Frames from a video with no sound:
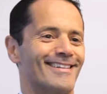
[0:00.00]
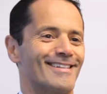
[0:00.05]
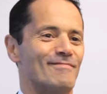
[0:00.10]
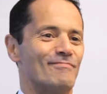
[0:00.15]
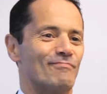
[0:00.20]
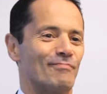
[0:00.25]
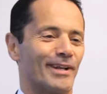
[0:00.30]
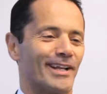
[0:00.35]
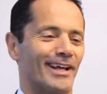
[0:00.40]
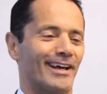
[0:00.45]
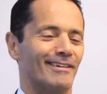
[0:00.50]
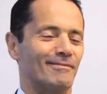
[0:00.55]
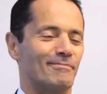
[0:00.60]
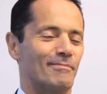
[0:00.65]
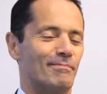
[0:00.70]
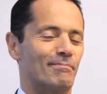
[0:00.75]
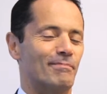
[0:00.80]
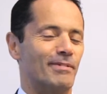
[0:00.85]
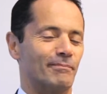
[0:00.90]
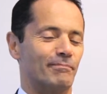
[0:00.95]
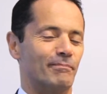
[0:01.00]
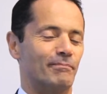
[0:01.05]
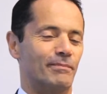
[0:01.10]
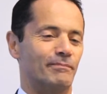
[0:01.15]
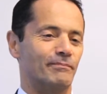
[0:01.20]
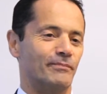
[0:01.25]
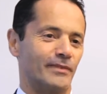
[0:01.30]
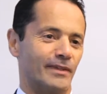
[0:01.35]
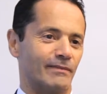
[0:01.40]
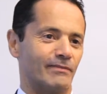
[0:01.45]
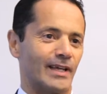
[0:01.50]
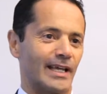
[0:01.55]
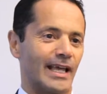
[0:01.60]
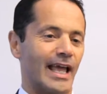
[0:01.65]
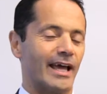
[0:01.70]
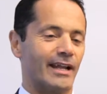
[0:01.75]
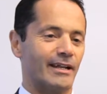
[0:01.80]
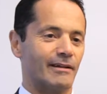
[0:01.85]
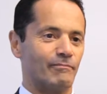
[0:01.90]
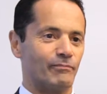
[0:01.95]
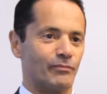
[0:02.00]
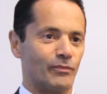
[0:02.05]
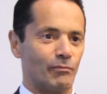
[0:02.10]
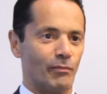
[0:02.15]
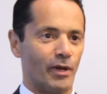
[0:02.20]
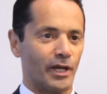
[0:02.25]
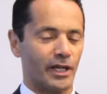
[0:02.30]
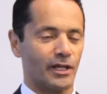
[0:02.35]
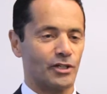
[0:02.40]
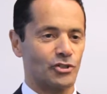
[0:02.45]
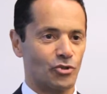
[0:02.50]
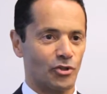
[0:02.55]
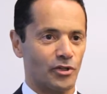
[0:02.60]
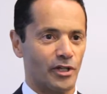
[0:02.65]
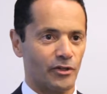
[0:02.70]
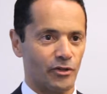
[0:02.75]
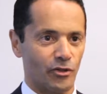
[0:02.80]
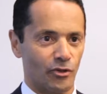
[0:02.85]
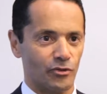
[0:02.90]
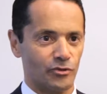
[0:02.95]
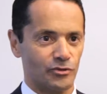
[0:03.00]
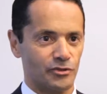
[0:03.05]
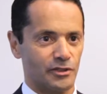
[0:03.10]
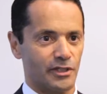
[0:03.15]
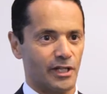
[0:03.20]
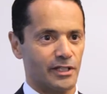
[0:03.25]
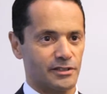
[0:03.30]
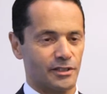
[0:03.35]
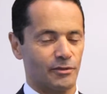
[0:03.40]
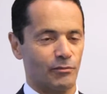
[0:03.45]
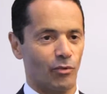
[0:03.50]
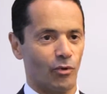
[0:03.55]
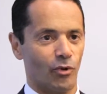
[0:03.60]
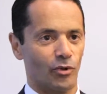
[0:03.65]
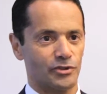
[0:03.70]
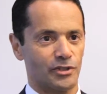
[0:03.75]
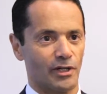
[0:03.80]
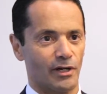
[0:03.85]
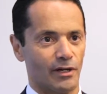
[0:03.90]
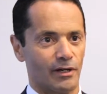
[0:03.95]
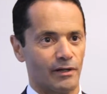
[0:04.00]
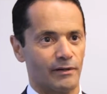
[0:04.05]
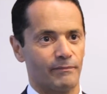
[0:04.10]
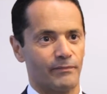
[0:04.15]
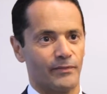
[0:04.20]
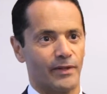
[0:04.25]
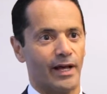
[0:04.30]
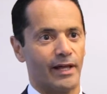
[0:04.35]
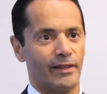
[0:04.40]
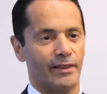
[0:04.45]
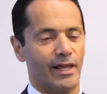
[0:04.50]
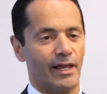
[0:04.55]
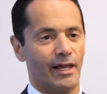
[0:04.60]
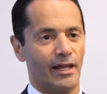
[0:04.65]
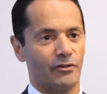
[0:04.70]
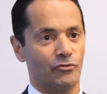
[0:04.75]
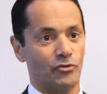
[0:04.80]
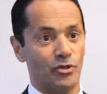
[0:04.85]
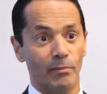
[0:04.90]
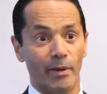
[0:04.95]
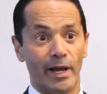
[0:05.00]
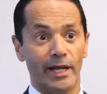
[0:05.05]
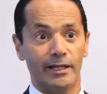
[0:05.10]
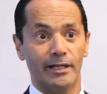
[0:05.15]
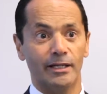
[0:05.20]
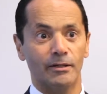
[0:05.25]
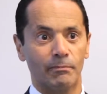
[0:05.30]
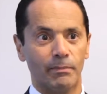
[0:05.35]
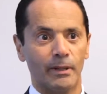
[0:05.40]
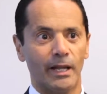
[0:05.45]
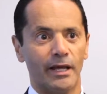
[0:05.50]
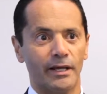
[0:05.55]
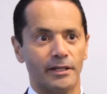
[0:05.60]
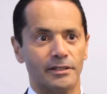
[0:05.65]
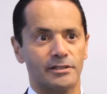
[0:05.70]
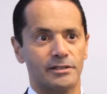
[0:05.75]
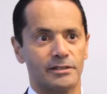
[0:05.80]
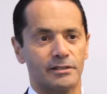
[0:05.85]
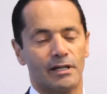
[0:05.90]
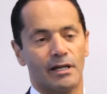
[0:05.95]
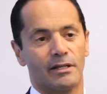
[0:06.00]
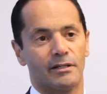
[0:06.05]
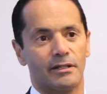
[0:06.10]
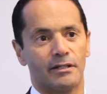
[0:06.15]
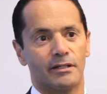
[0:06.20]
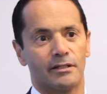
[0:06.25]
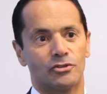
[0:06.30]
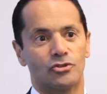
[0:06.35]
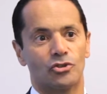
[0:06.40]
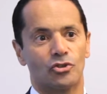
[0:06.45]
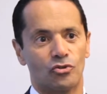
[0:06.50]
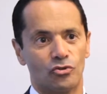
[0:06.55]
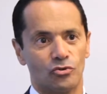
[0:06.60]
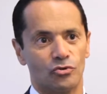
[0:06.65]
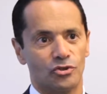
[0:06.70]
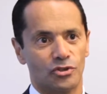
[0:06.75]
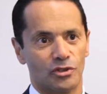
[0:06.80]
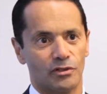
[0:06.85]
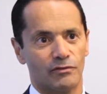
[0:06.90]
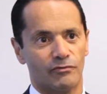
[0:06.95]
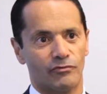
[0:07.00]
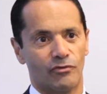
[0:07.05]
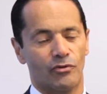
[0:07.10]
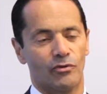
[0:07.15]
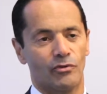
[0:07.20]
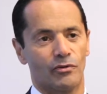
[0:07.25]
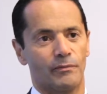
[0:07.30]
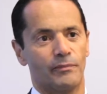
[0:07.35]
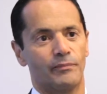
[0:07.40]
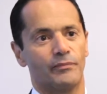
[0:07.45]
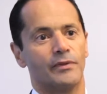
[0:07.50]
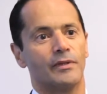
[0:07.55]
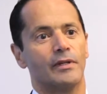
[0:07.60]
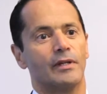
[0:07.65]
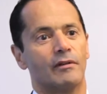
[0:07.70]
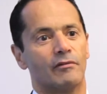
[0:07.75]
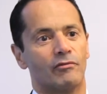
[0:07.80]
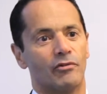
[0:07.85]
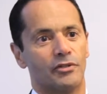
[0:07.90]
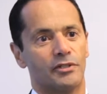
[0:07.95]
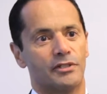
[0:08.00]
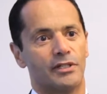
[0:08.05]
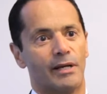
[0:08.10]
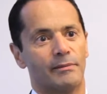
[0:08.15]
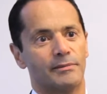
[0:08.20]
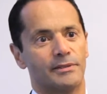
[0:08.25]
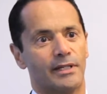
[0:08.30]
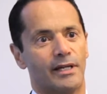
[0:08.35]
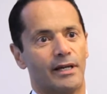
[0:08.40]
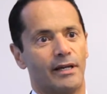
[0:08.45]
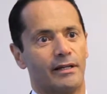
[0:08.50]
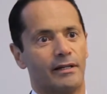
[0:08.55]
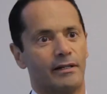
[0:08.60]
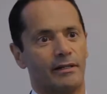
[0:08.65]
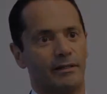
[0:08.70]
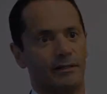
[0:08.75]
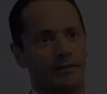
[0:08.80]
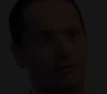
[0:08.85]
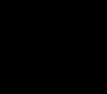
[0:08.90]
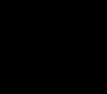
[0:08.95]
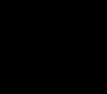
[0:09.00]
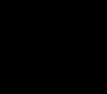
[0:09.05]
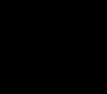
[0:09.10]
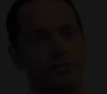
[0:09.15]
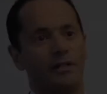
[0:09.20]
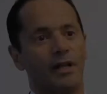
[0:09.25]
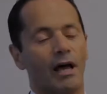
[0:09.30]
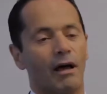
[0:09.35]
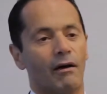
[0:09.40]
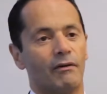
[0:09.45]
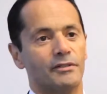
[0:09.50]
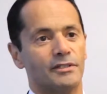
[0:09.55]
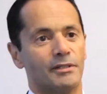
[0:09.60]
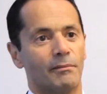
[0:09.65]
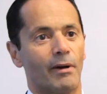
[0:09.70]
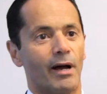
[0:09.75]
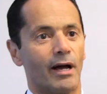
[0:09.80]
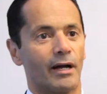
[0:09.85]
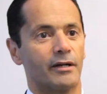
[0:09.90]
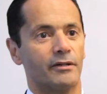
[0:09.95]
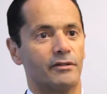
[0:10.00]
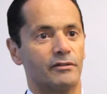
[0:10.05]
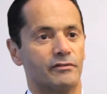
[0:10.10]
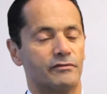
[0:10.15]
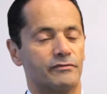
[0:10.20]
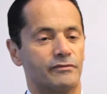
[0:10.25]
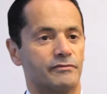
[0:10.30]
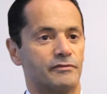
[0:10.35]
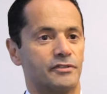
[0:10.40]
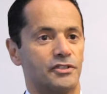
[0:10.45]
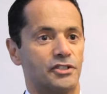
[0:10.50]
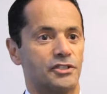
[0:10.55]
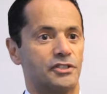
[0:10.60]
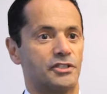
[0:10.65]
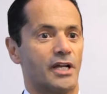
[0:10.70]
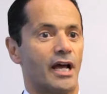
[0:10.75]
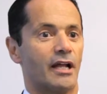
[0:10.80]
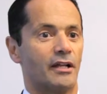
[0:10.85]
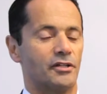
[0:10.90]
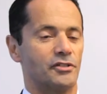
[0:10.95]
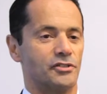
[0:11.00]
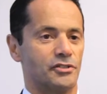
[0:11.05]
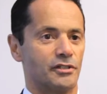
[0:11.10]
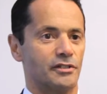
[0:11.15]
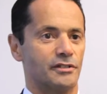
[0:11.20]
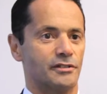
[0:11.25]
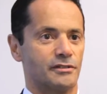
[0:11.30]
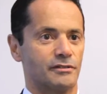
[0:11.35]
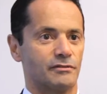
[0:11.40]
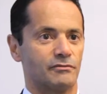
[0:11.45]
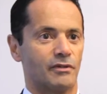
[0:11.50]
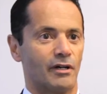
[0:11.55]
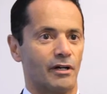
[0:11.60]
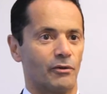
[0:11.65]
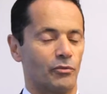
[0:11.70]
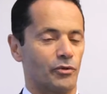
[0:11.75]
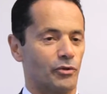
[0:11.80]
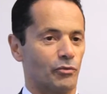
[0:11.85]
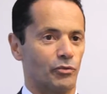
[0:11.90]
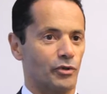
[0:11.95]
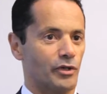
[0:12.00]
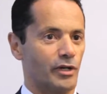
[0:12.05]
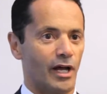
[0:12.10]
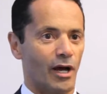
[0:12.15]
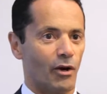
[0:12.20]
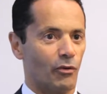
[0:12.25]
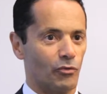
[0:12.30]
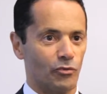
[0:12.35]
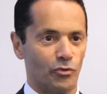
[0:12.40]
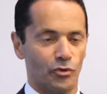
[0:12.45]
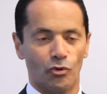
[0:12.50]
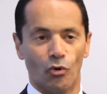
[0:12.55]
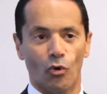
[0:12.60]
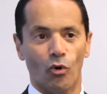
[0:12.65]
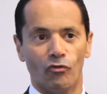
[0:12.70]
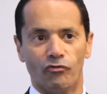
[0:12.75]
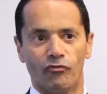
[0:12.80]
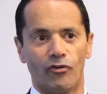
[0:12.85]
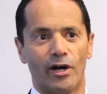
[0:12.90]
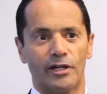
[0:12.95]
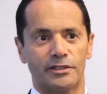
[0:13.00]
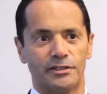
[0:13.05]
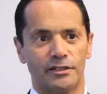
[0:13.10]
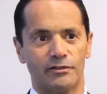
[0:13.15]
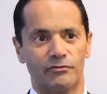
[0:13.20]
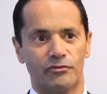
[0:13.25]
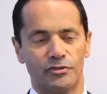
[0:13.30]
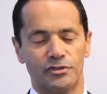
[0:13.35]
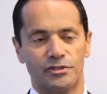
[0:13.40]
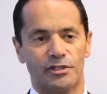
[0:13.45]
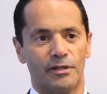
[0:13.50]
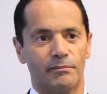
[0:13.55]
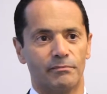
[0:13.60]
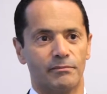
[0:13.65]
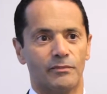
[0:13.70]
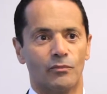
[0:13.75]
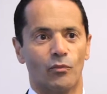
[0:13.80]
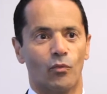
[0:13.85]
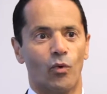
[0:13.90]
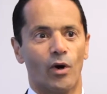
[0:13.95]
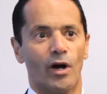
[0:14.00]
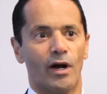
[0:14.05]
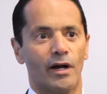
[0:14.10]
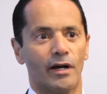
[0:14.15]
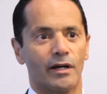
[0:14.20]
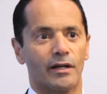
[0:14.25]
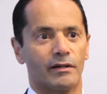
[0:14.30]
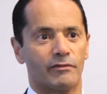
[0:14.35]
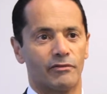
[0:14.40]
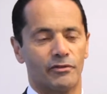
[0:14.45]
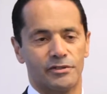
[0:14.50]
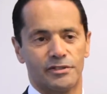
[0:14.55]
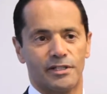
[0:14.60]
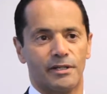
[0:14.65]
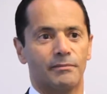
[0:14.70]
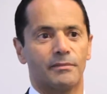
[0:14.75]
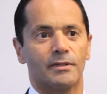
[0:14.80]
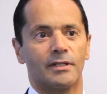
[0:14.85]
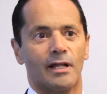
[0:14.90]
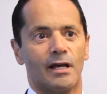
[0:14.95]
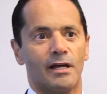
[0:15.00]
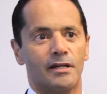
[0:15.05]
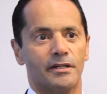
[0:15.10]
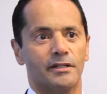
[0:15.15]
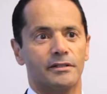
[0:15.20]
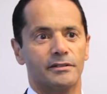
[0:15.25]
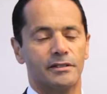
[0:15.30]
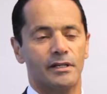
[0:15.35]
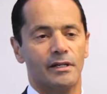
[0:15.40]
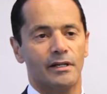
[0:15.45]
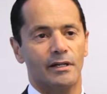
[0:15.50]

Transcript: but again, making sure that those nuts and bolts are there and remain in place, I think it's crucial for the times ahead. This now is a market of challengers, right? We're all fighting for the same work, for the same clients.